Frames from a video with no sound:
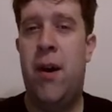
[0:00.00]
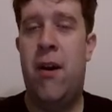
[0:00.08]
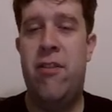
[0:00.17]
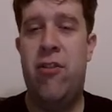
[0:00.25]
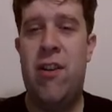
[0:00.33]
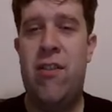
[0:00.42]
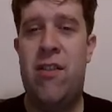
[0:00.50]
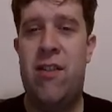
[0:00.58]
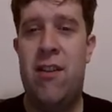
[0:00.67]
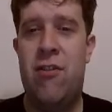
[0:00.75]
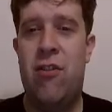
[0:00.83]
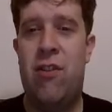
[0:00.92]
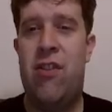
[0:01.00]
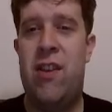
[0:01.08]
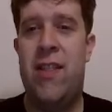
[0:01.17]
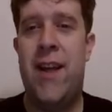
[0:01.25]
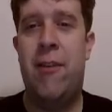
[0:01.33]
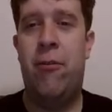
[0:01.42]
of adjacent digits in
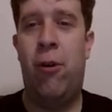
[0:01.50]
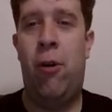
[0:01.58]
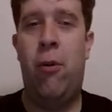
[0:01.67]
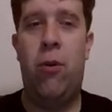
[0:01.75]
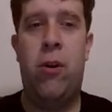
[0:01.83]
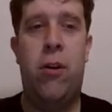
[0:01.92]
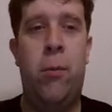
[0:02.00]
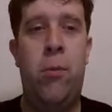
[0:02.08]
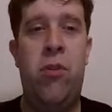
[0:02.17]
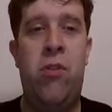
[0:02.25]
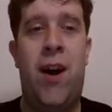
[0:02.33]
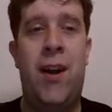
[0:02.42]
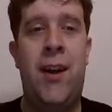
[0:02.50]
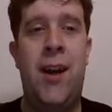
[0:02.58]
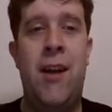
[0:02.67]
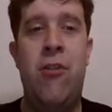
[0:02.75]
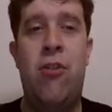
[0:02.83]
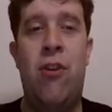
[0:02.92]
that row or column starting
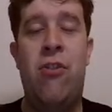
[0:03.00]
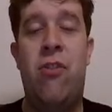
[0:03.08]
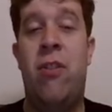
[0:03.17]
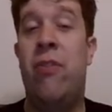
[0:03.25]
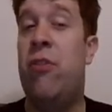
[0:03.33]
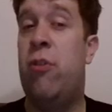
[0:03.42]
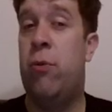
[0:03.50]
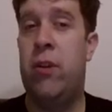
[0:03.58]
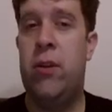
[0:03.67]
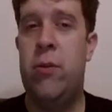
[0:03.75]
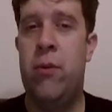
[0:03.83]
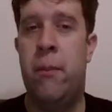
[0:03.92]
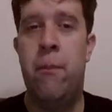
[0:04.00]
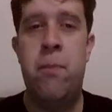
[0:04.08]
adjacent to the clue.